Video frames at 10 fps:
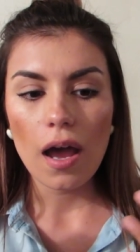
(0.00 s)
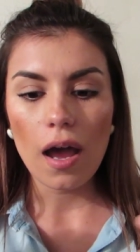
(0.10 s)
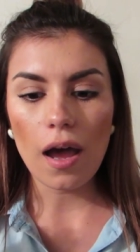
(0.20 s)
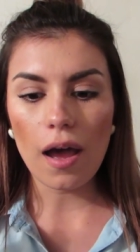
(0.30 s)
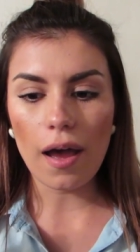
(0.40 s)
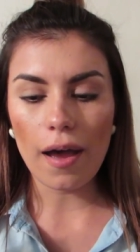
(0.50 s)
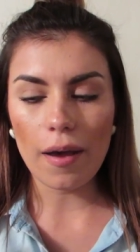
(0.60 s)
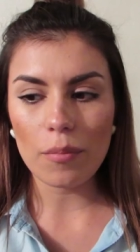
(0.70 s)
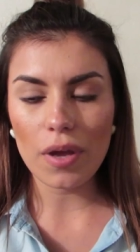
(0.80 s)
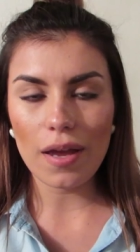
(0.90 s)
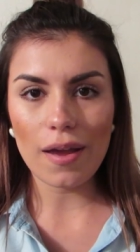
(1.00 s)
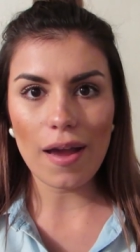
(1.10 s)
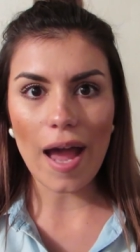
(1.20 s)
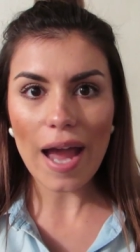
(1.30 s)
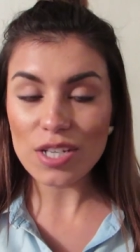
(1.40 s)
Um,
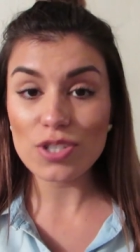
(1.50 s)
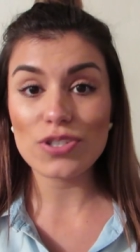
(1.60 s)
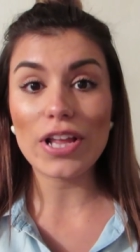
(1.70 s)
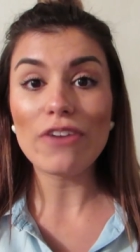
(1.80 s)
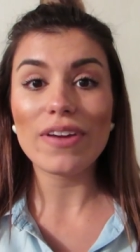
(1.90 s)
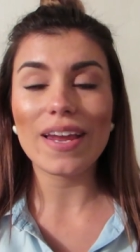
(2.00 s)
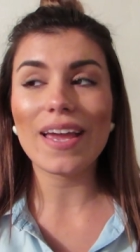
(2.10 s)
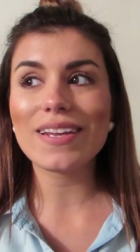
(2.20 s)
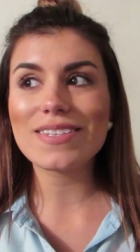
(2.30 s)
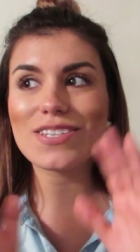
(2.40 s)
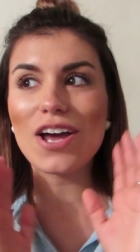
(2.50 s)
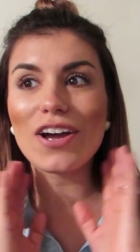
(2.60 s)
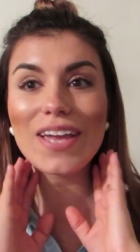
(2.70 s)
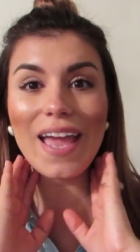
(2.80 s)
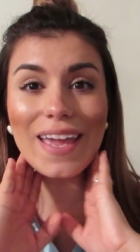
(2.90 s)
I just love it. And it's
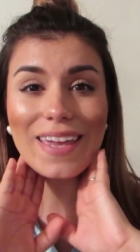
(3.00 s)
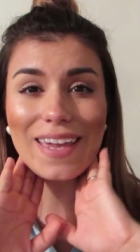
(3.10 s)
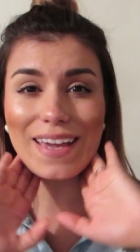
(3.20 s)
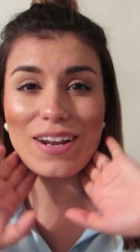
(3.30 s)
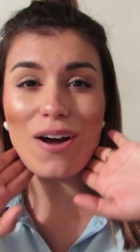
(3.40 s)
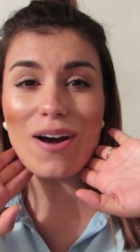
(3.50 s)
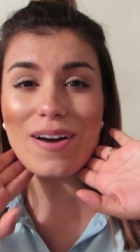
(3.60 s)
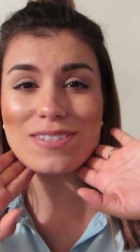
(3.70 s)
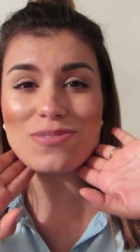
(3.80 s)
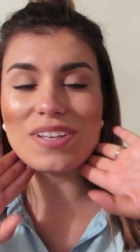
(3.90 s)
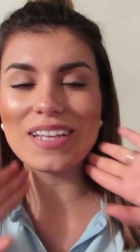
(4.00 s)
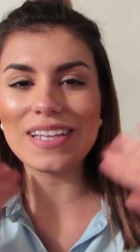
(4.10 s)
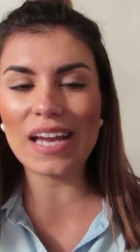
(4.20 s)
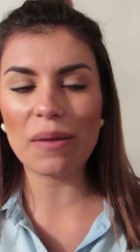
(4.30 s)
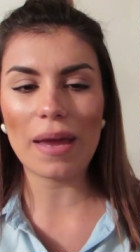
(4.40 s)
not cakey at all. It's really
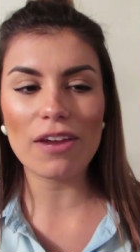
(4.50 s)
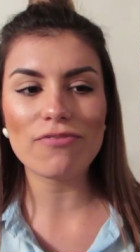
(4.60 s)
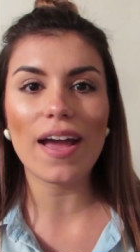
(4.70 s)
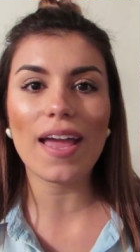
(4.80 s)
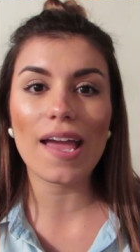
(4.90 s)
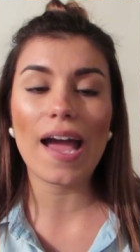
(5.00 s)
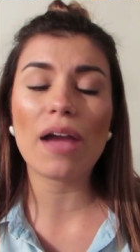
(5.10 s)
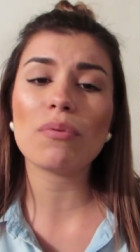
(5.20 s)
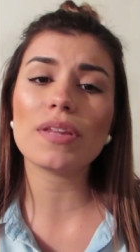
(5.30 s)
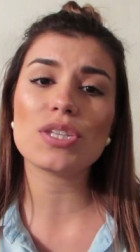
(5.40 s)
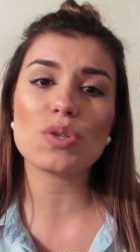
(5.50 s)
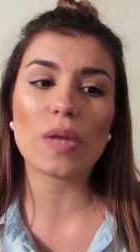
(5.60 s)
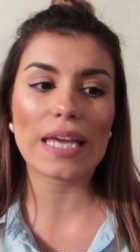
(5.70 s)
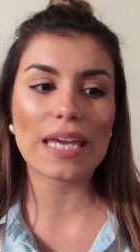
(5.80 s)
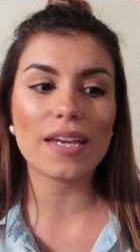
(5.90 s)
like mattifying. I really do
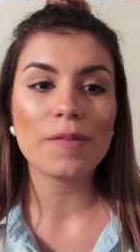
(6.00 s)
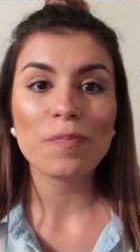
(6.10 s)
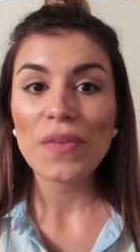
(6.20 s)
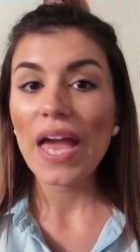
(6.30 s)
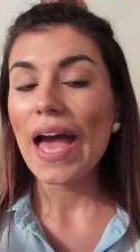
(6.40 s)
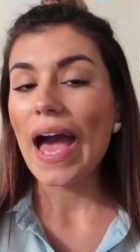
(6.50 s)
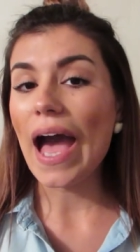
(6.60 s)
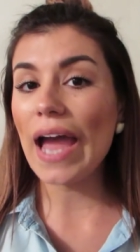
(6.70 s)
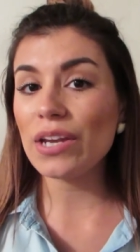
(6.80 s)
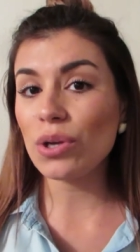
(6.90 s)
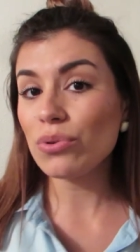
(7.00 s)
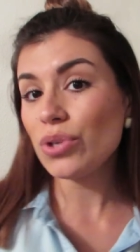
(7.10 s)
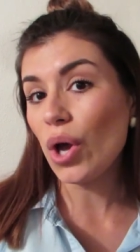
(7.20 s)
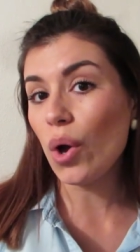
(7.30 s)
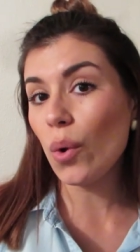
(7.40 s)
like it. I don't
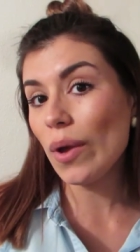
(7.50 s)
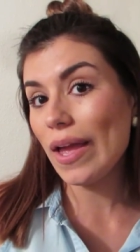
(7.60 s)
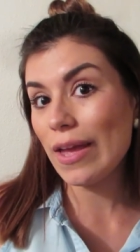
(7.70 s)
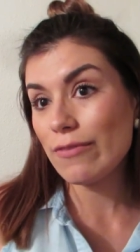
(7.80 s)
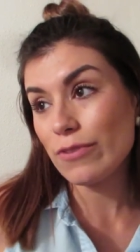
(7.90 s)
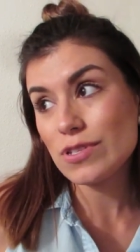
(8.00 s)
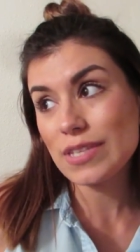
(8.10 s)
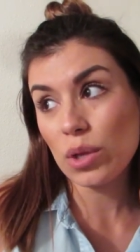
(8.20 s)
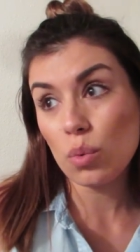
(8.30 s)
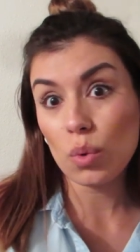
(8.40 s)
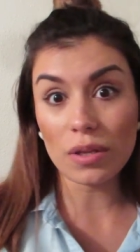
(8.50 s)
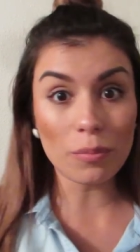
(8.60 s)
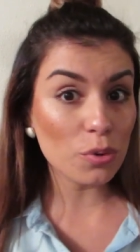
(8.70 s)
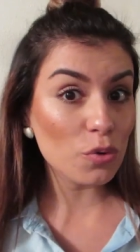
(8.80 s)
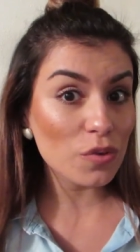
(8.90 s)
know if your skin will
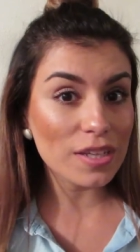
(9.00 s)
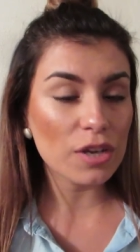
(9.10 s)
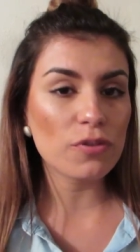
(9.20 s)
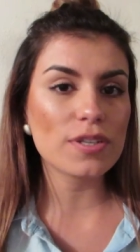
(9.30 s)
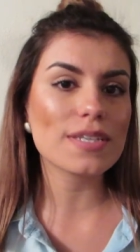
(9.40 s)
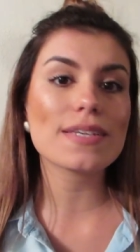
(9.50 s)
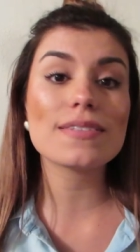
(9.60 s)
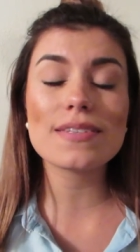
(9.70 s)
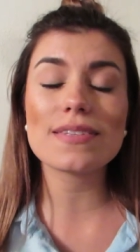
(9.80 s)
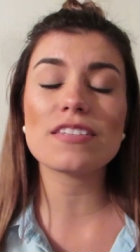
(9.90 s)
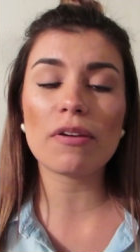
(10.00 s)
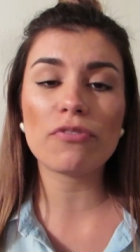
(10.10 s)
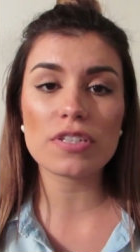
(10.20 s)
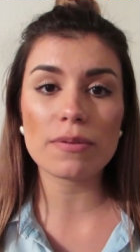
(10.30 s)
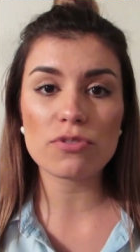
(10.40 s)
improve within a few days because this is my
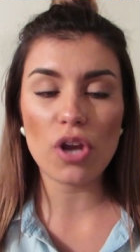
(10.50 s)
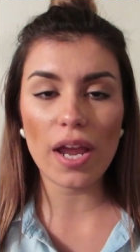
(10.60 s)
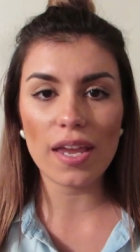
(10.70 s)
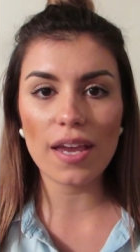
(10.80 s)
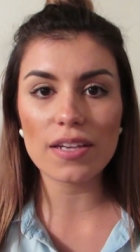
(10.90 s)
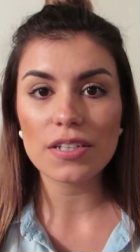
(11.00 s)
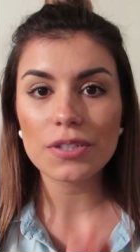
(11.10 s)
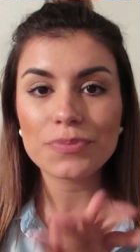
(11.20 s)
first time trying it.